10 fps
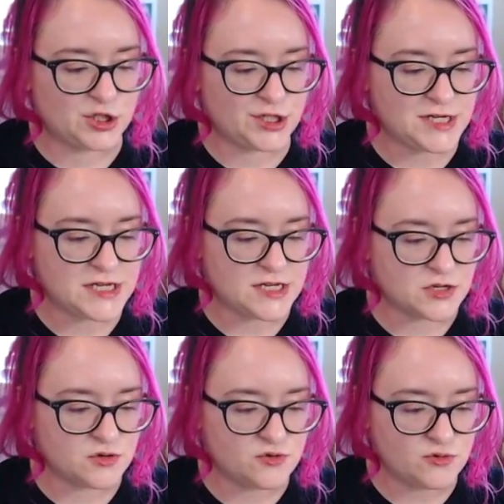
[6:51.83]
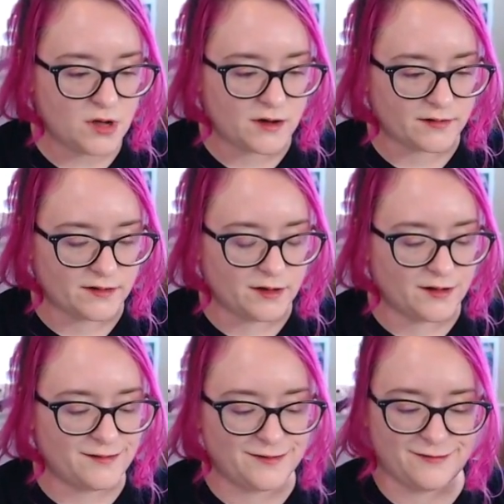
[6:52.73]
You, our
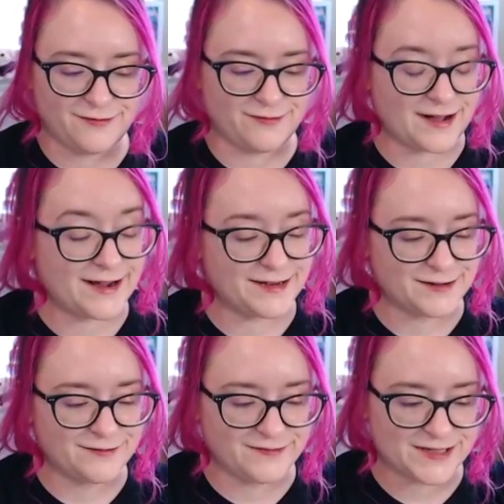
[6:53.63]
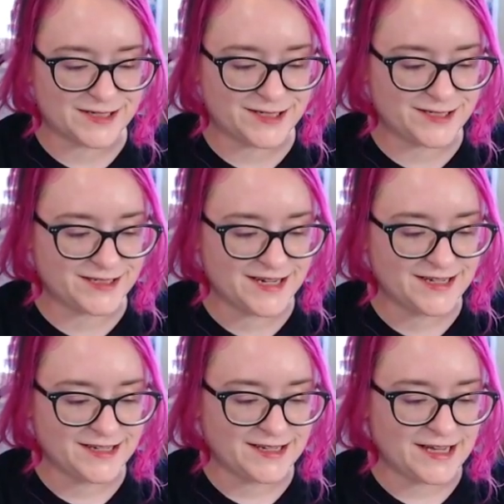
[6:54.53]
little firefish.
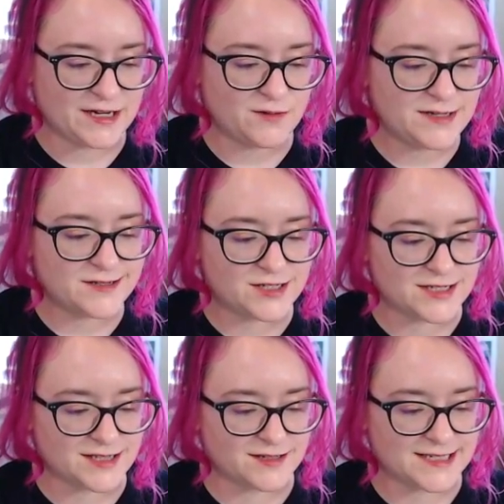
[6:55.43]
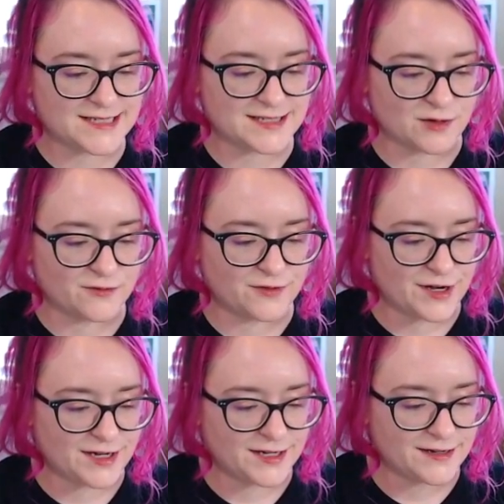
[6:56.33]
It always just looks so
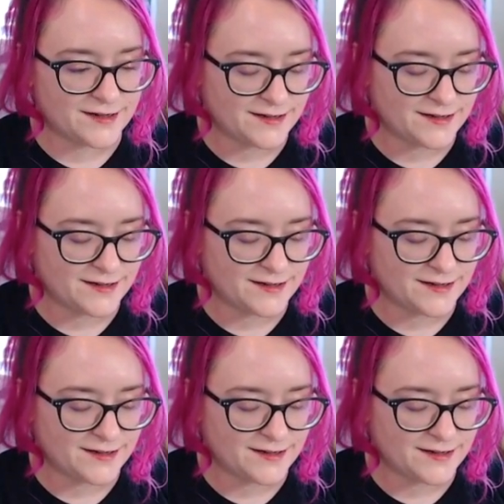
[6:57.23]
funny.